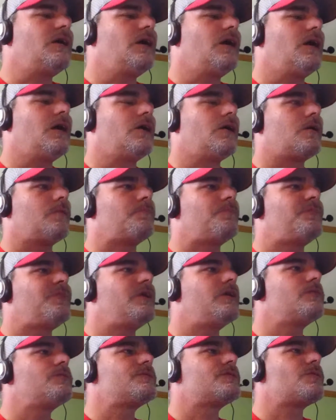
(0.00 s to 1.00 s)

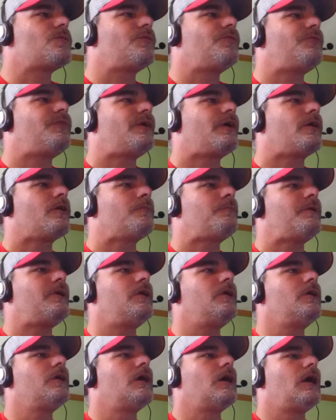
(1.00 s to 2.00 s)
The ozone
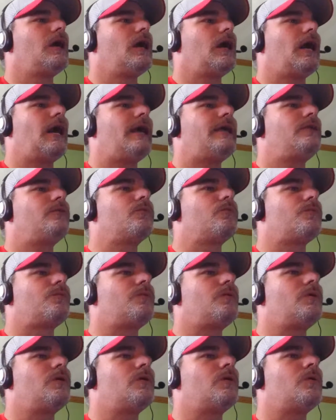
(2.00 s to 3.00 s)
therapy, I don't
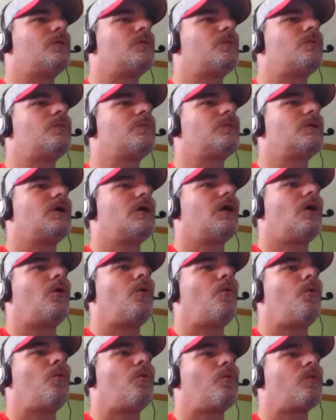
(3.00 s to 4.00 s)
know a
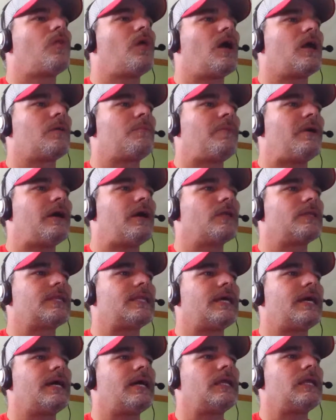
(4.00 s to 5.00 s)
whole lot about
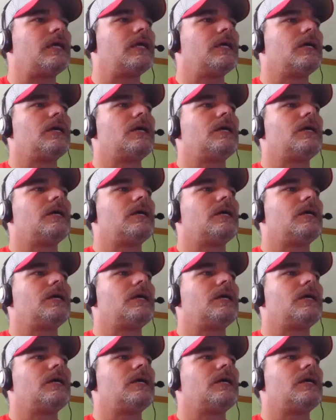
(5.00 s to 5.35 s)
that.